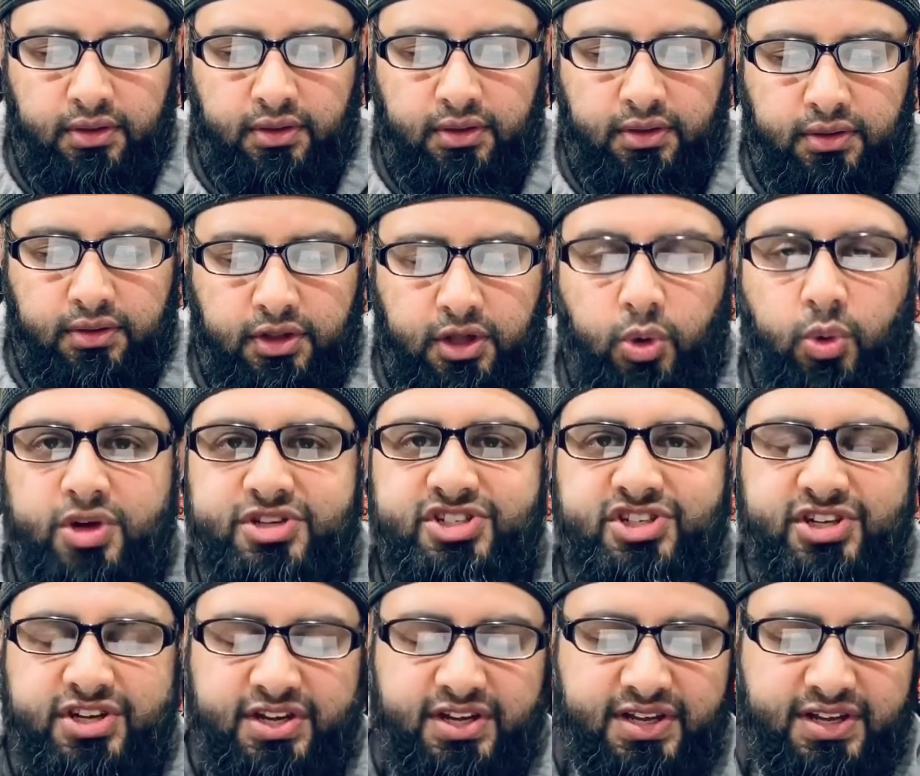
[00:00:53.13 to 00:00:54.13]
The
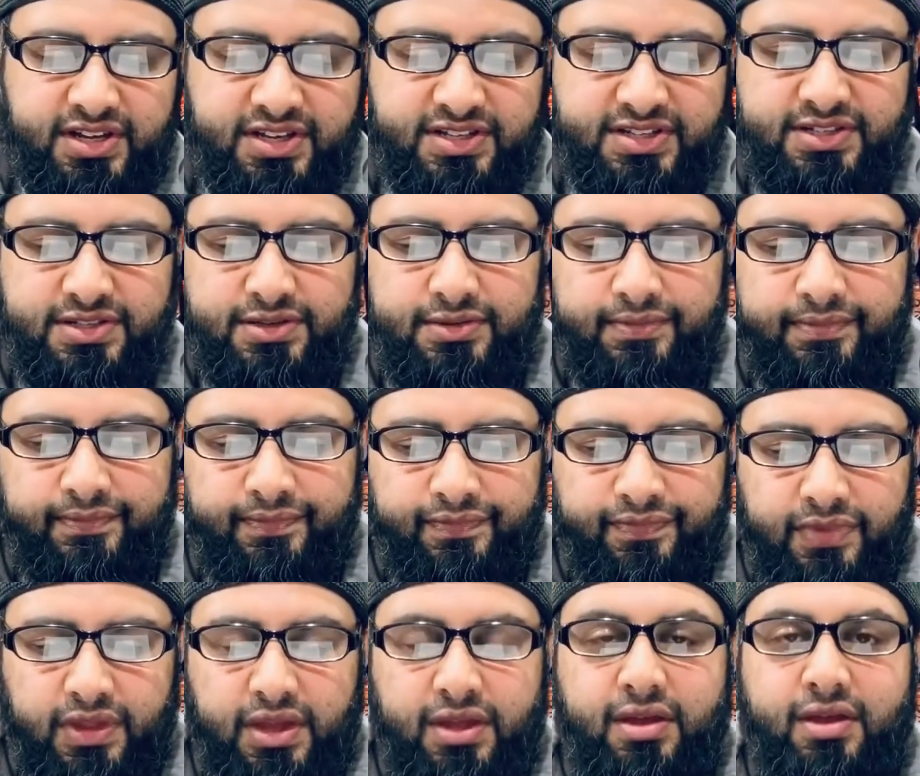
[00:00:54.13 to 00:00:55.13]
question is,
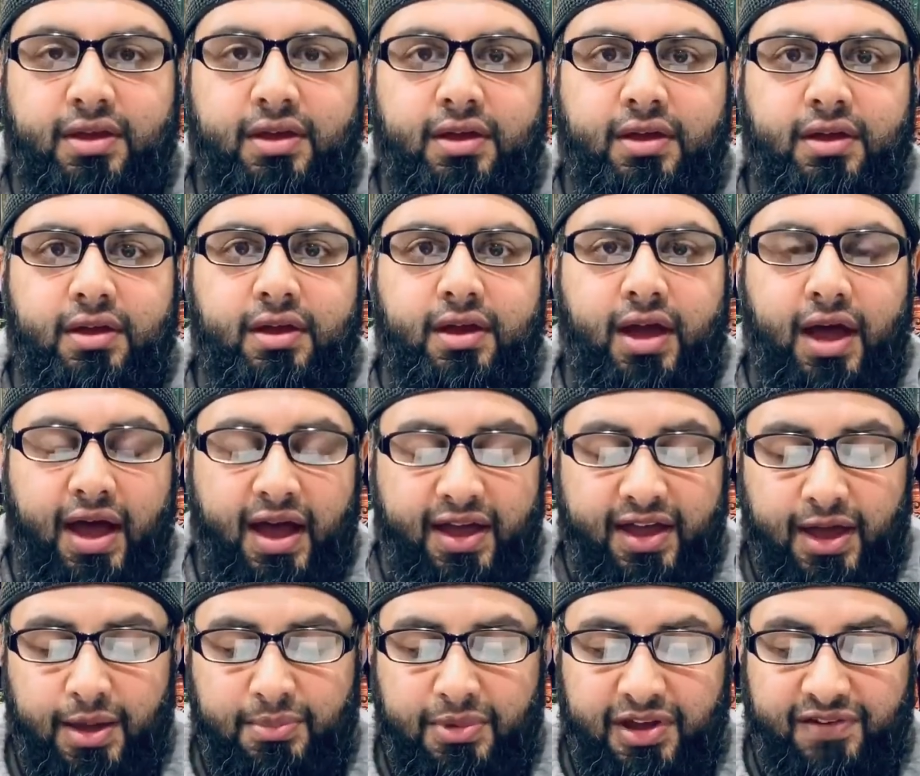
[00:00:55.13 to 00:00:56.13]
I
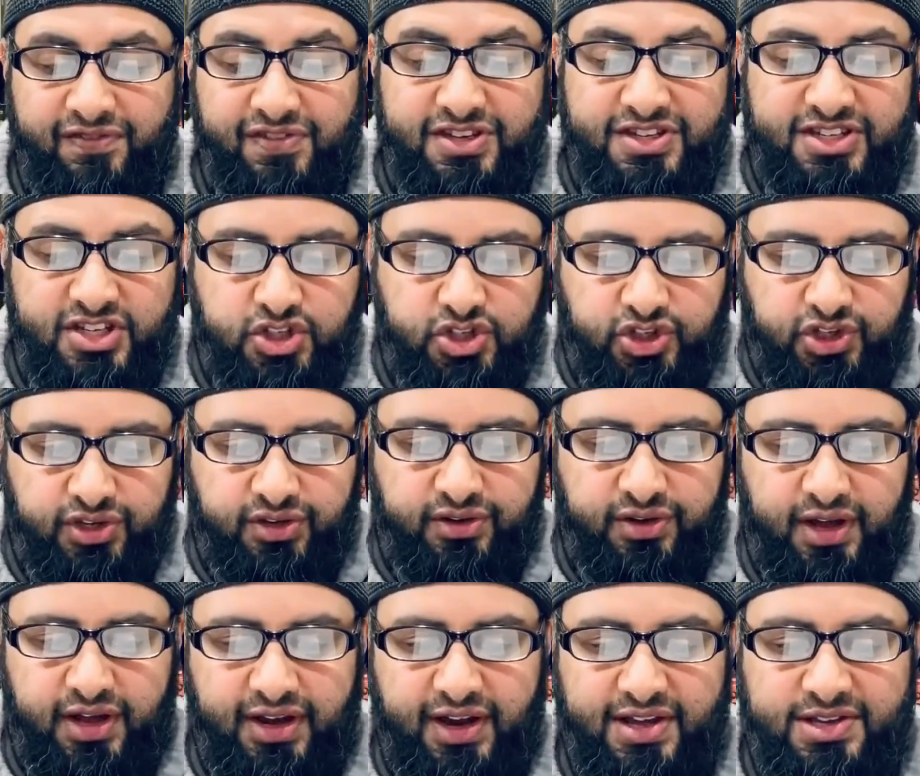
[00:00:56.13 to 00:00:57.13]
am a physician,
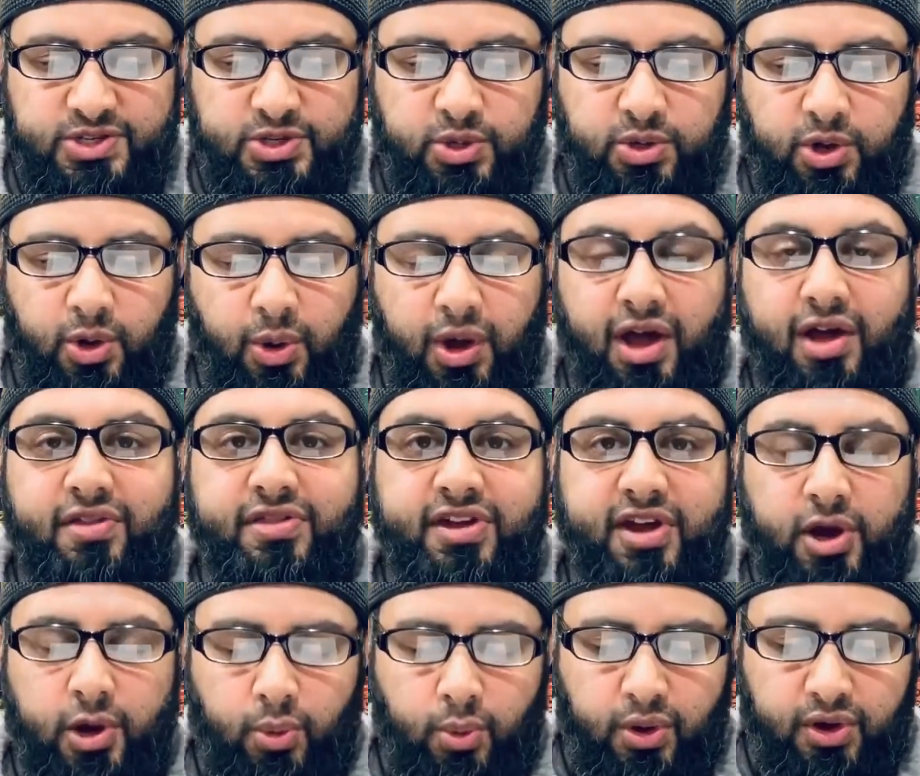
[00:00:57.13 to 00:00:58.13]
and as you know,
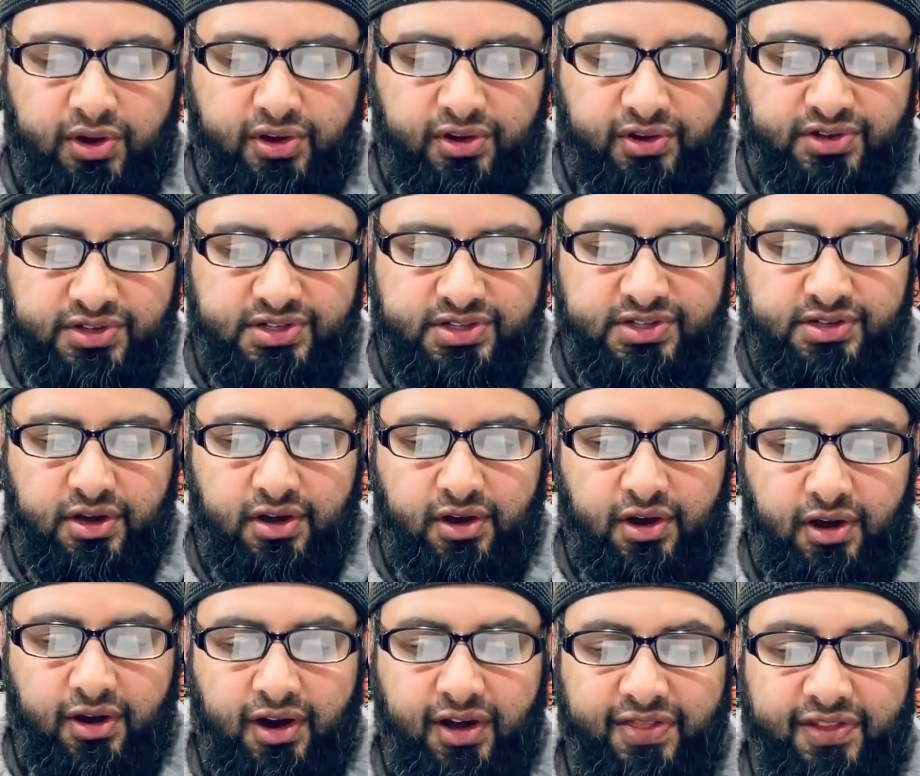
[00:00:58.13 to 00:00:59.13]
healthcare workers
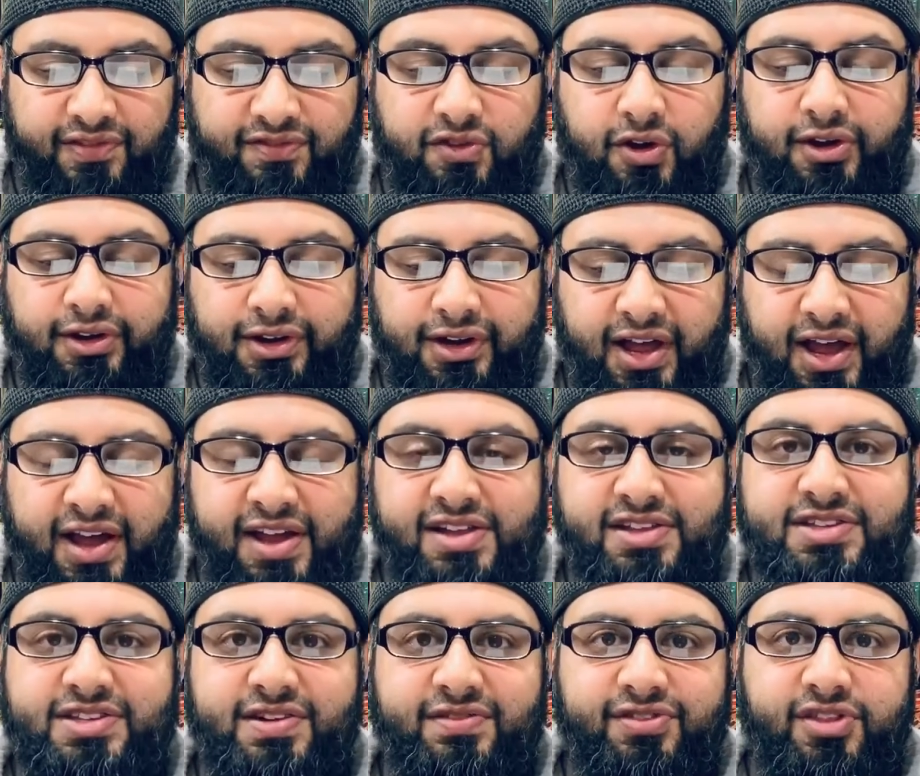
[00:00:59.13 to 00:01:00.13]
are on the front
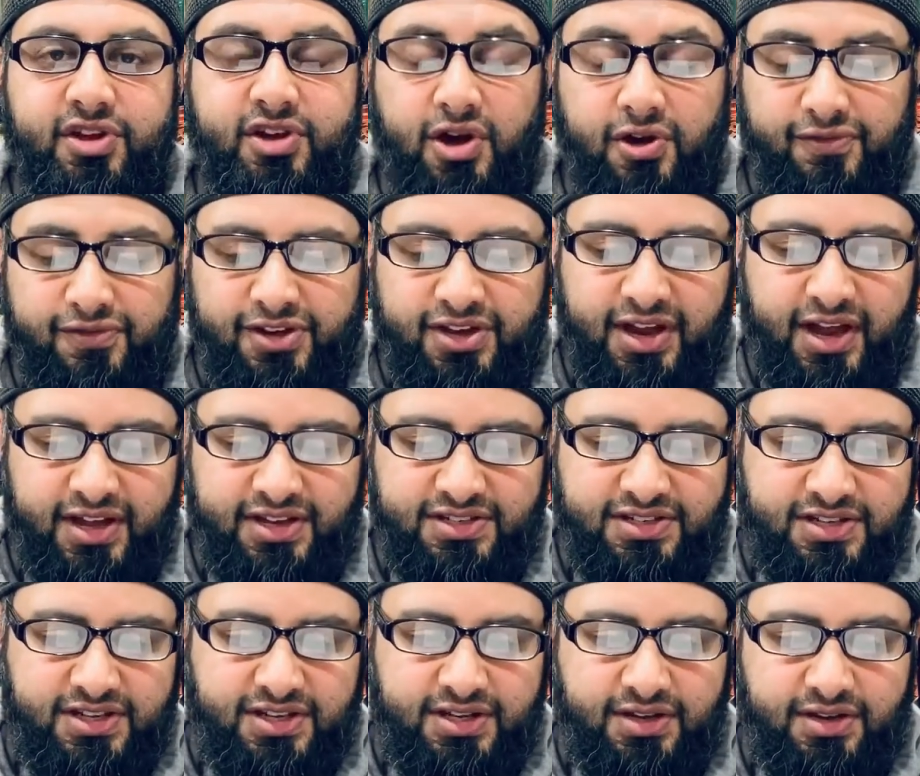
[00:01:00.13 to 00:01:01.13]
lines of the
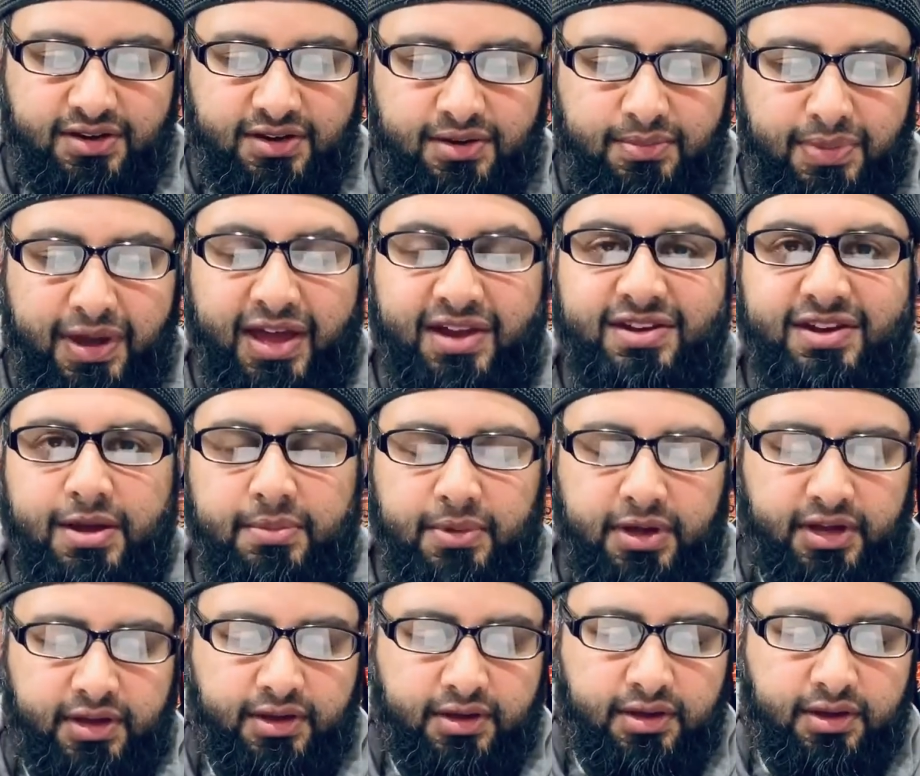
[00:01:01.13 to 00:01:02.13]
COVID-19
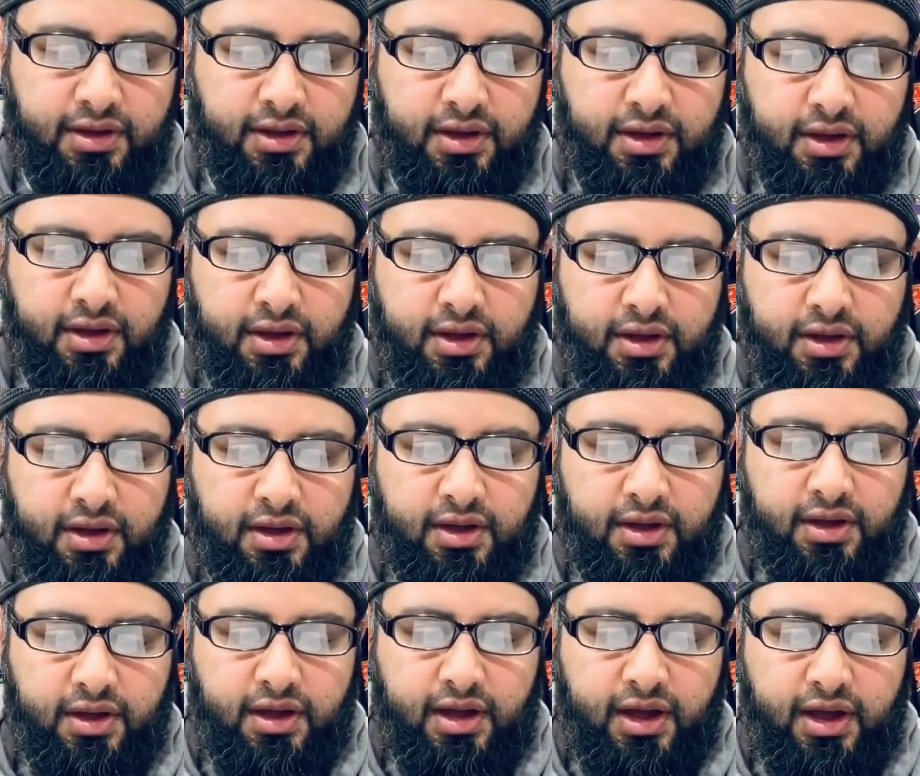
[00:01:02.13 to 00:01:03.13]
pandemic,
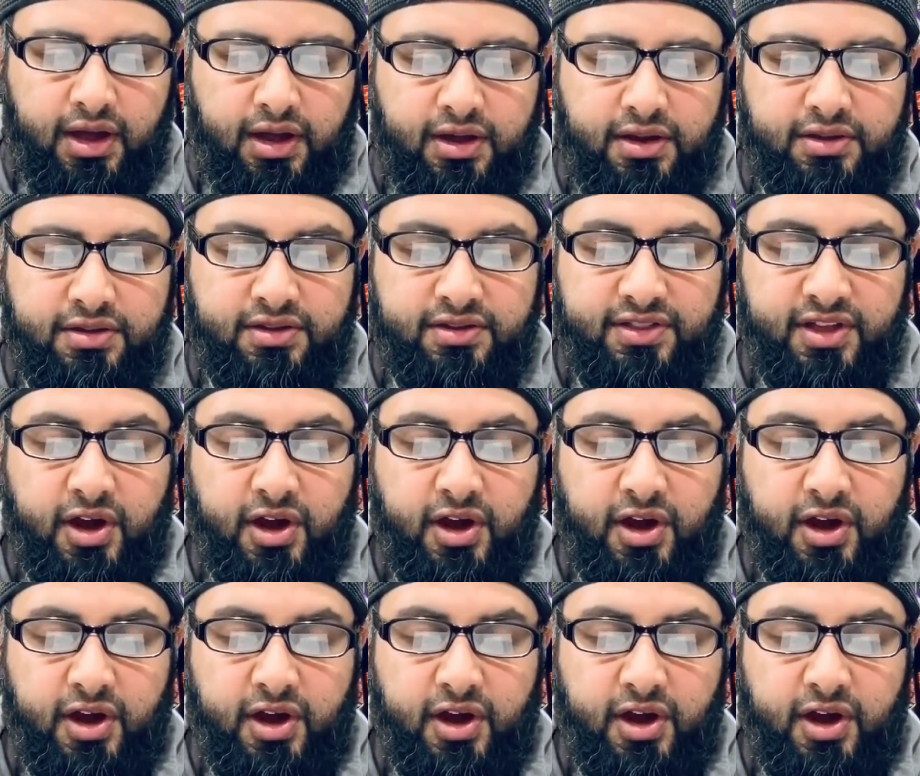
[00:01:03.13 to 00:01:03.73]
and they are